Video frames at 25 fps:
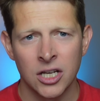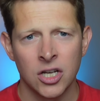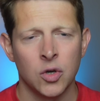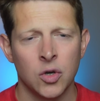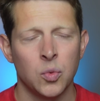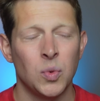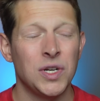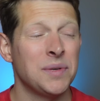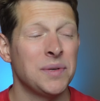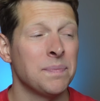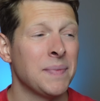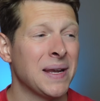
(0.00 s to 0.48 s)

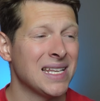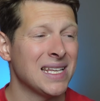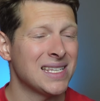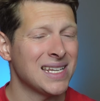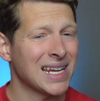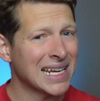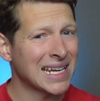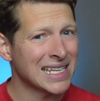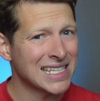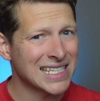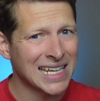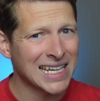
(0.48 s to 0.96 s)
which means he
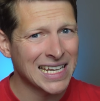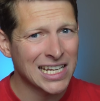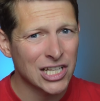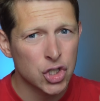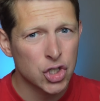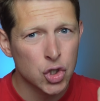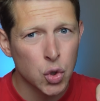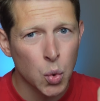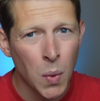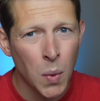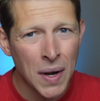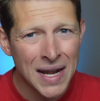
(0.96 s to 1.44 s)
can take
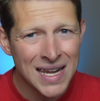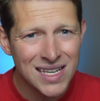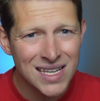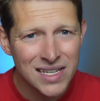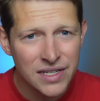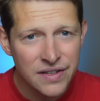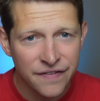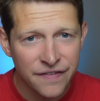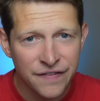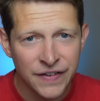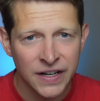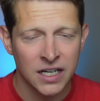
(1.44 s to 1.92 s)

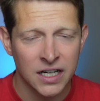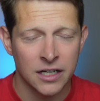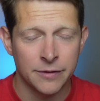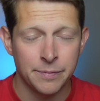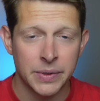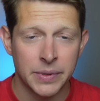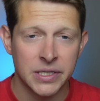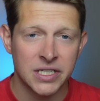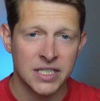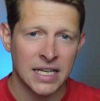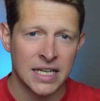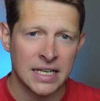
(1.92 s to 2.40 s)

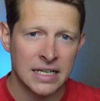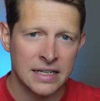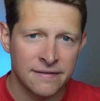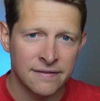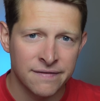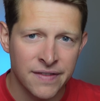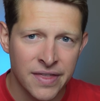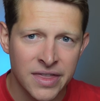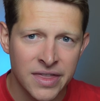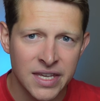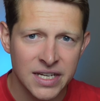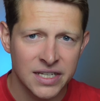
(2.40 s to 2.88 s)
25%
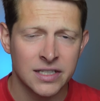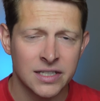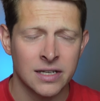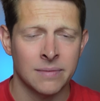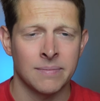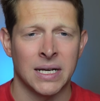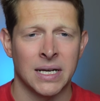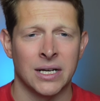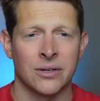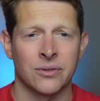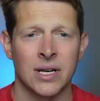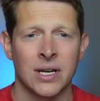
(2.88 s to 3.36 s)
of this
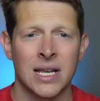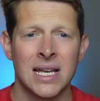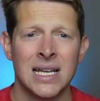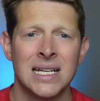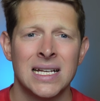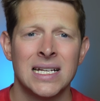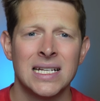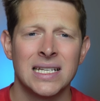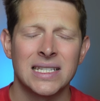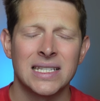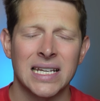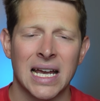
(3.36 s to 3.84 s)
amount
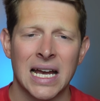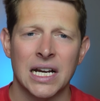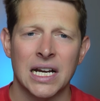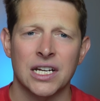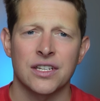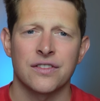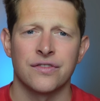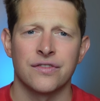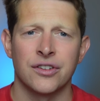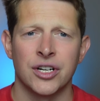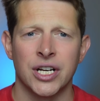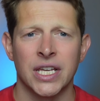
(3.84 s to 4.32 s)

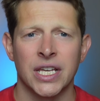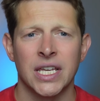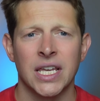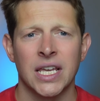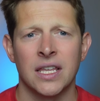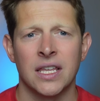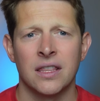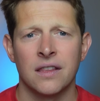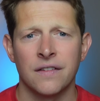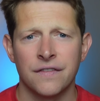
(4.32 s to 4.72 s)
tax-free in the